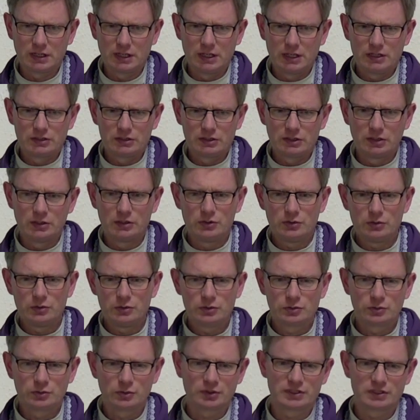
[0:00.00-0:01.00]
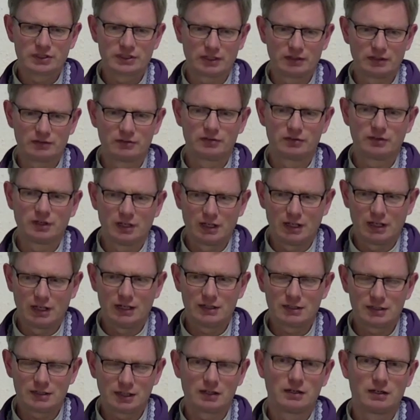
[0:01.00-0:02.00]
to lose oneself
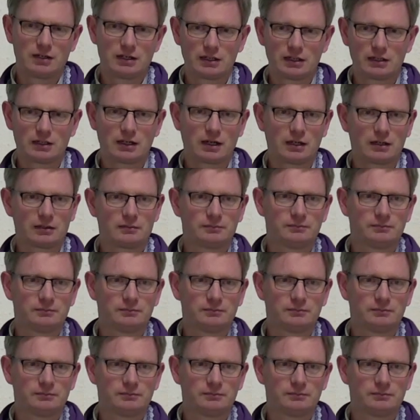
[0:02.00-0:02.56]
entirely in God